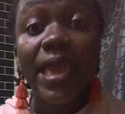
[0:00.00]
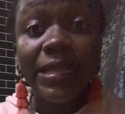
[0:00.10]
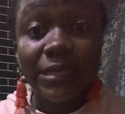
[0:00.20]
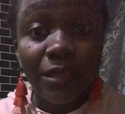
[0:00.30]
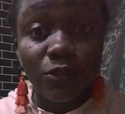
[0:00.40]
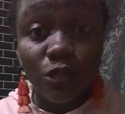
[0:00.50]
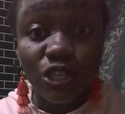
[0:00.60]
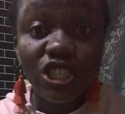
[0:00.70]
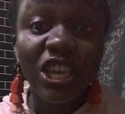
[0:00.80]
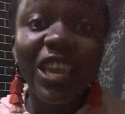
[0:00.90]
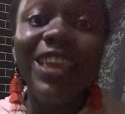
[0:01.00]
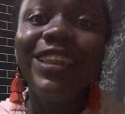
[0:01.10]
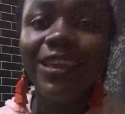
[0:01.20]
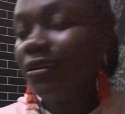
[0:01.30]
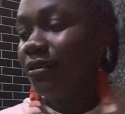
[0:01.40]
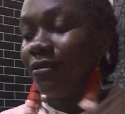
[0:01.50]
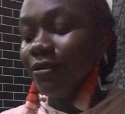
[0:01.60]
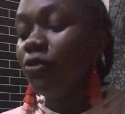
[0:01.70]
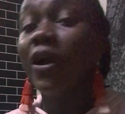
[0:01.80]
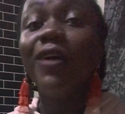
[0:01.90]
Pay 18,000 shikini.
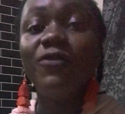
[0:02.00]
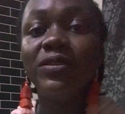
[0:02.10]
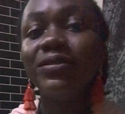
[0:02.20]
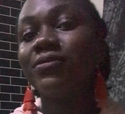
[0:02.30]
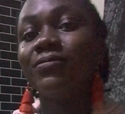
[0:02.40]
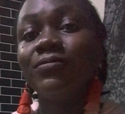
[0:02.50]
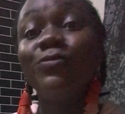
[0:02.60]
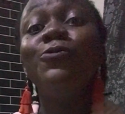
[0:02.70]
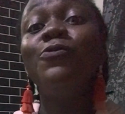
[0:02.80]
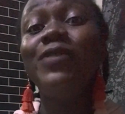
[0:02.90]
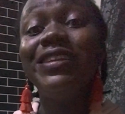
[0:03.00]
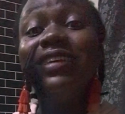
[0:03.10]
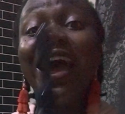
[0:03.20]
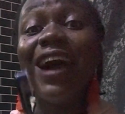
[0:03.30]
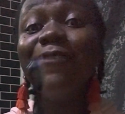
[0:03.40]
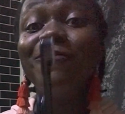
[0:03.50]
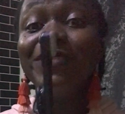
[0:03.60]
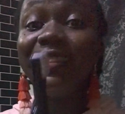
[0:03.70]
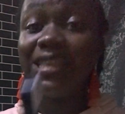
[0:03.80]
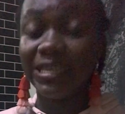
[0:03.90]
You have it. You would
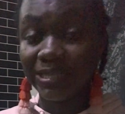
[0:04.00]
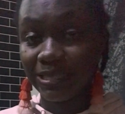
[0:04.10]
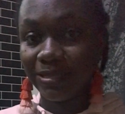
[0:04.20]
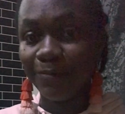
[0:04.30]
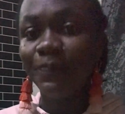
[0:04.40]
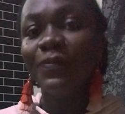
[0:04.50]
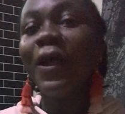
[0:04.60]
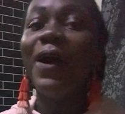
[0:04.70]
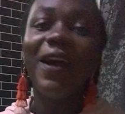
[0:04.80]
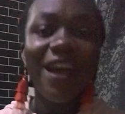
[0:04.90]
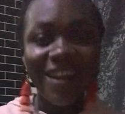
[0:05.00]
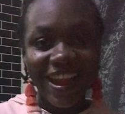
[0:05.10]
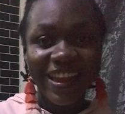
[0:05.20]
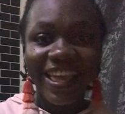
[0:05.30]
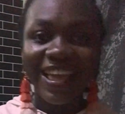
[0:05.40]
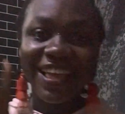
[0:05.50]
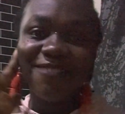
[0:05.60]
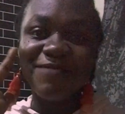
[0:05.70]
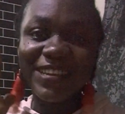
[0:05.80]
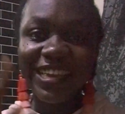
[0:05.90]
have this. All right.
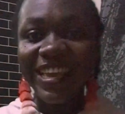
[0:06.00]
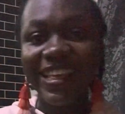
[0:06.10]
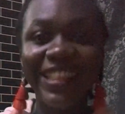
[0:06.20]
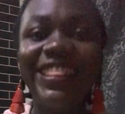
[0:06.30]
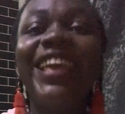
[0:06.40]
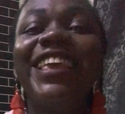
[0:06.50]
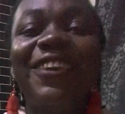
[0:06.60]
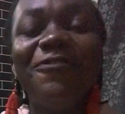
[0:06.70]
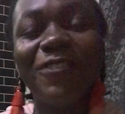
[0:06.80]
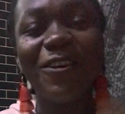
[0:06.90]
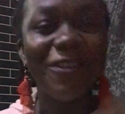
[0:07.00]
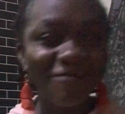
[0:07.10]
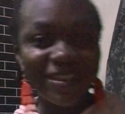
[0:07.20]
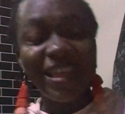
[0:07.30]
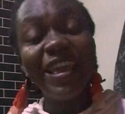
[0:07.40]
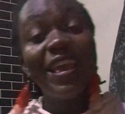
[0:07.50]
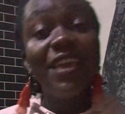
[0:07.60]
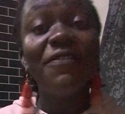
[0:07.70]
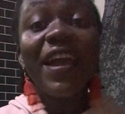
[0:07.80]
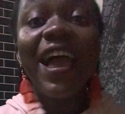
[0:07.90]
Bye. Thank you for coming.
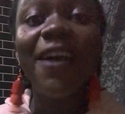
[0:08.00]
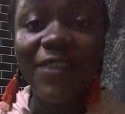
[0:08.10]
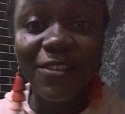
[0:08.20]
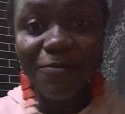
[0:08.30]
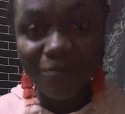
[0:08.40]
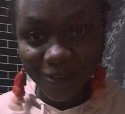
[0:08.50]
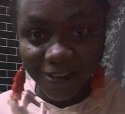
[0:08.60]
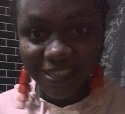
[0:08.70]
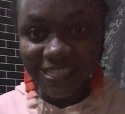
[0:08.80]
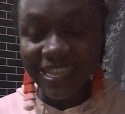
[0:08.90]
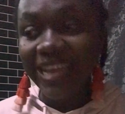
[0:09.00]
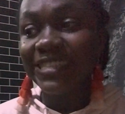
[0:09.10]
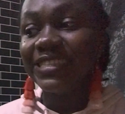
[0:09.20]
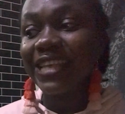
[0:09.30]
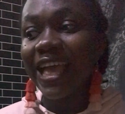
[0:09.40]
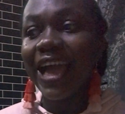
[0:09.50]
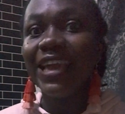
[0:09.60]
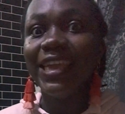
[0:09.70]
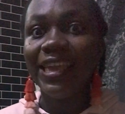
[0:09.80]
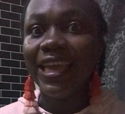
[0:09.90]
If I have any product that
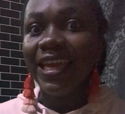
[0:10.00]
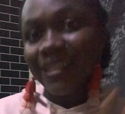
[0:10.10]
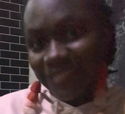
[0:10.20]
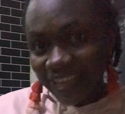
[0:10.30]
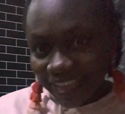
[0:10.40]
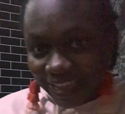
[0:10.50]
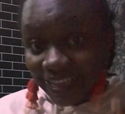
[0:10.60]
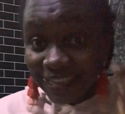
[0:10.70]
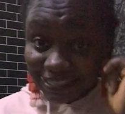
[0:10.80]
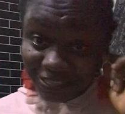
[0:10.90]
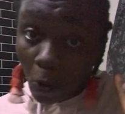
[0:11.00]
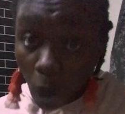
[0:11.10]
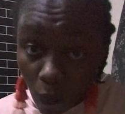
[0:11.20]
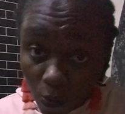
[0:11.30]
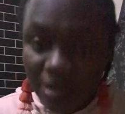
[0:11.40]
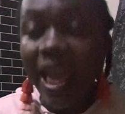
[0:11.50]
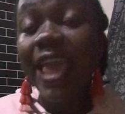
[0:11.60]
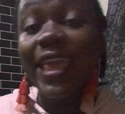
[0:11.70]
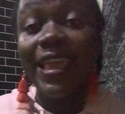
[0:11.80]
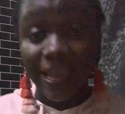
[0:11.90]
I think is cool,
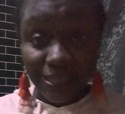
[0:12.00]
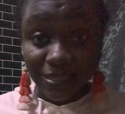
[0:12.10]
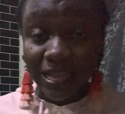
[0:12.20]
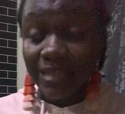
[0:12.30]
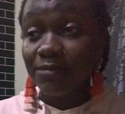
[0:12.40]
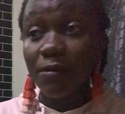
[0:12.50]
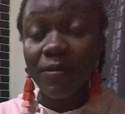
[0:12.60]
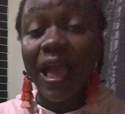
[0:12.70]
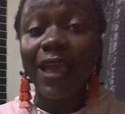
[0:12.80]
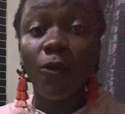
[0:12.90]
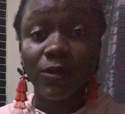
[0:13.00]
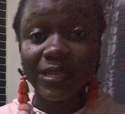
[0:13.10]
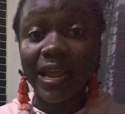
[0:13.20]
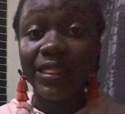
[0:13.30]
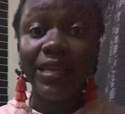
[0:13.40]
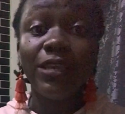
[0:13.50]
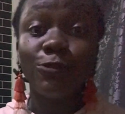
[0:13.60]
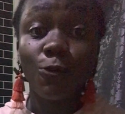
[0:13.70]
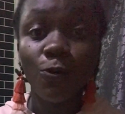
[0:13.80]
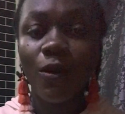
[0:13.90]
that maybe I got and I
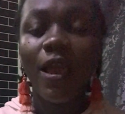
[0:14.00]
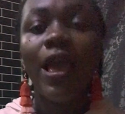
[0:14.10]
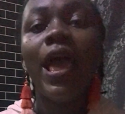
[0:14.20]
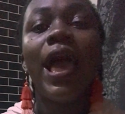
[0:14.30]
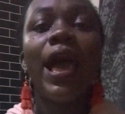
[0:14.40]
think is cool,